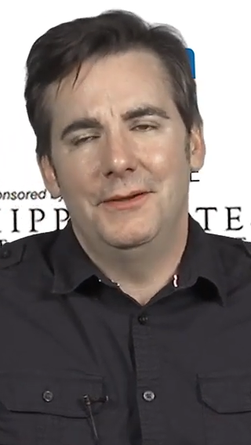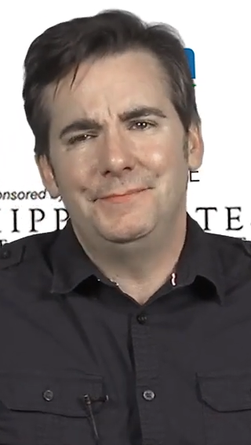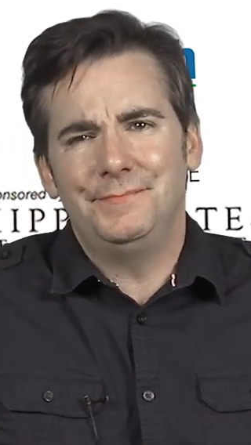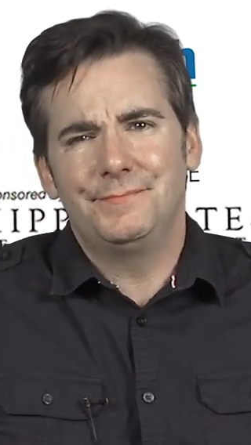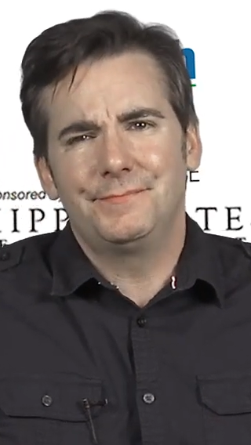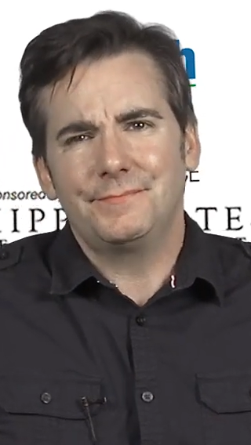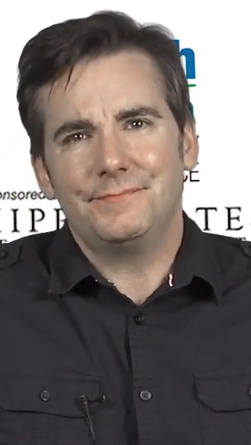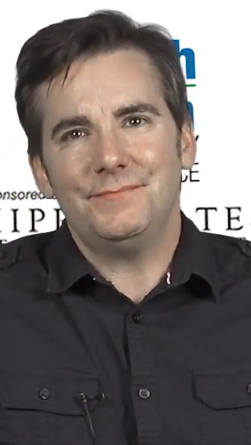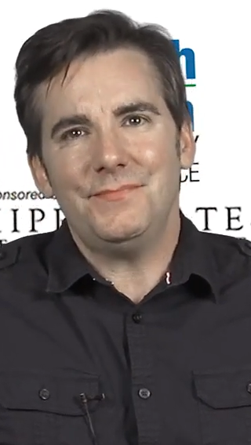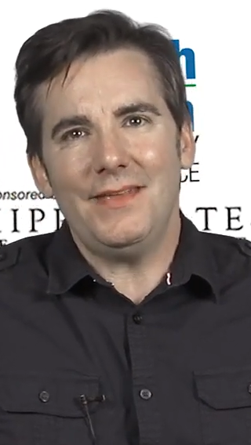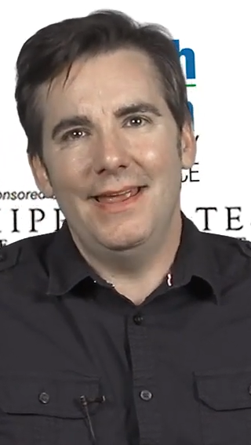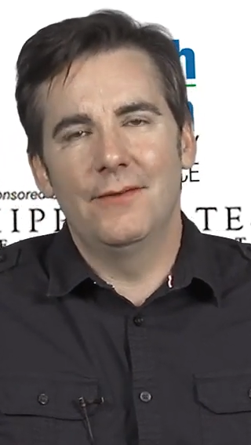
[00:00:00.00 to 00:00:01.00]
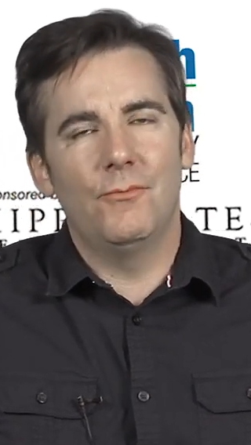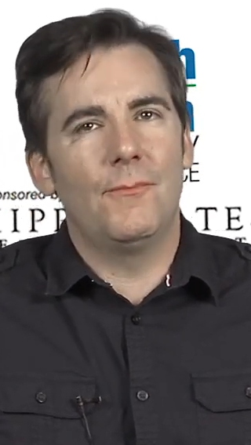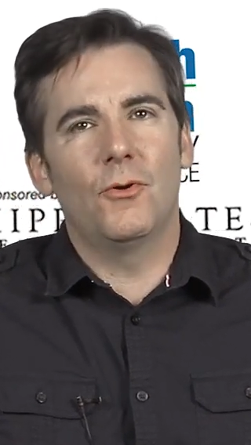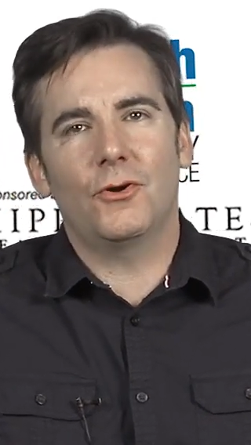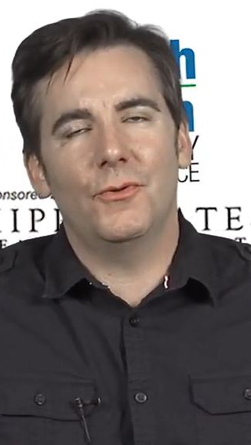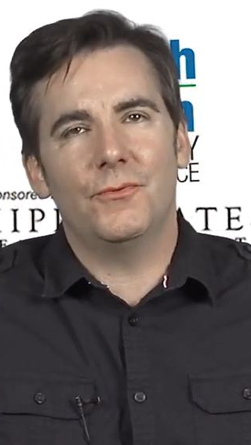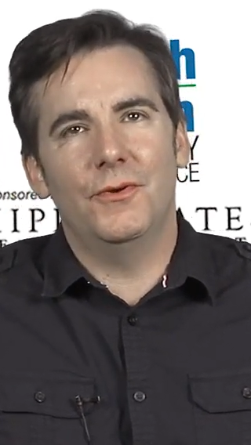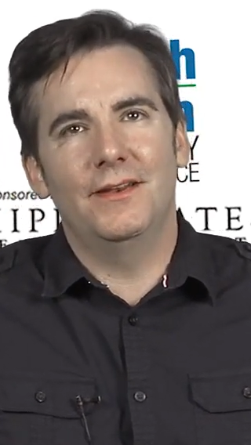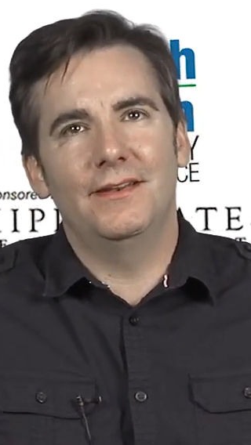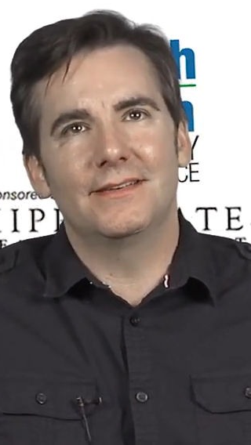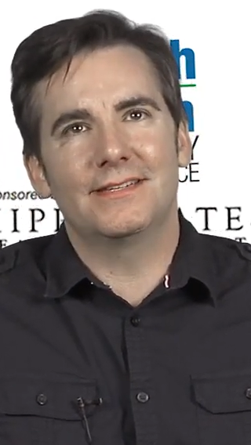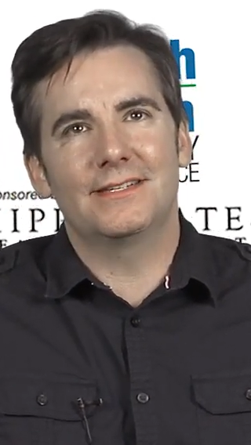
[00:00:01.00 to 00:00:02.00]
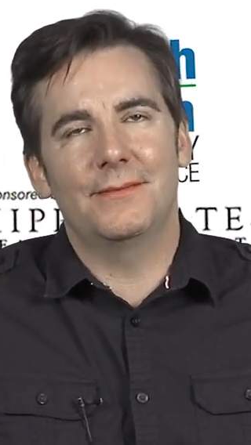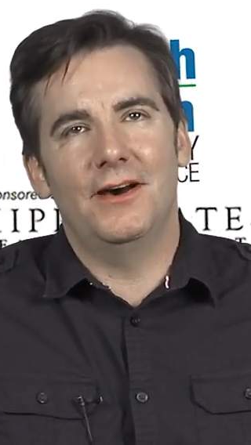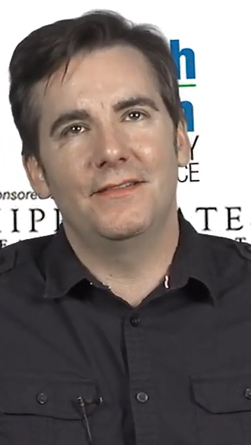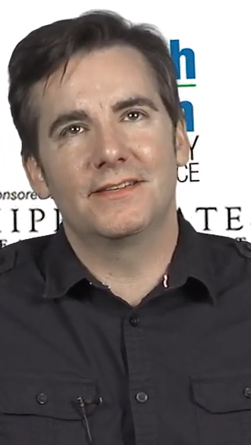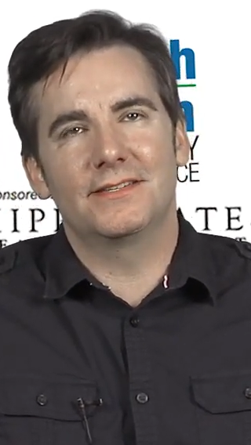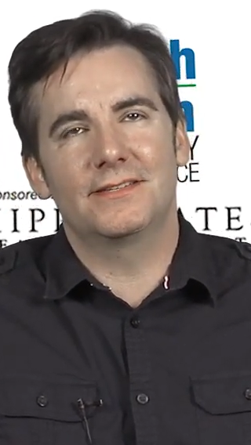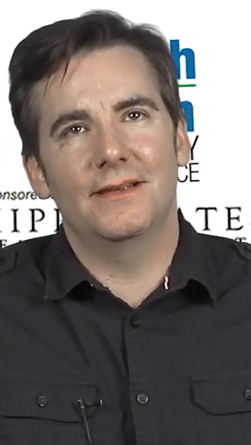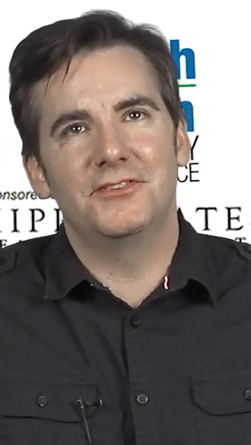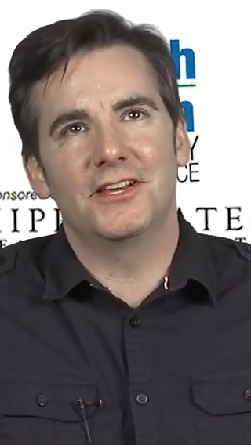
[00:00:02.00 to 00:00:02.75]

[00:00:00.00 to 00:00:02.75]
And one more quick one, since I'm on this